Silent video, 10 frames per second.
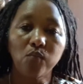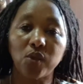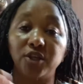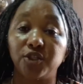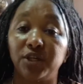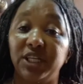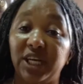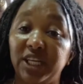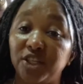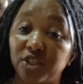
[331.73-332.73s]
So in
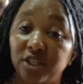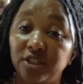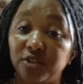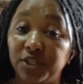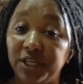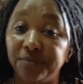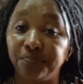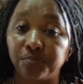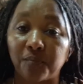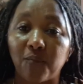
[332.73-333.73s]
addition to the
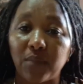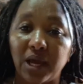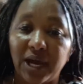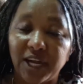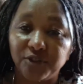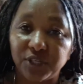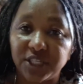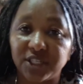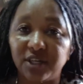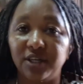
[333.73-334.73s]

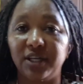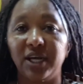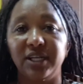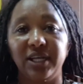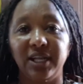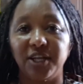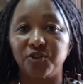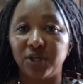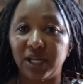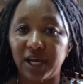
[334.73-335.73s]
hydration and the
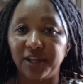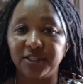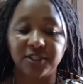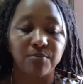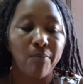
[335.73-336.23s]
electrolytes,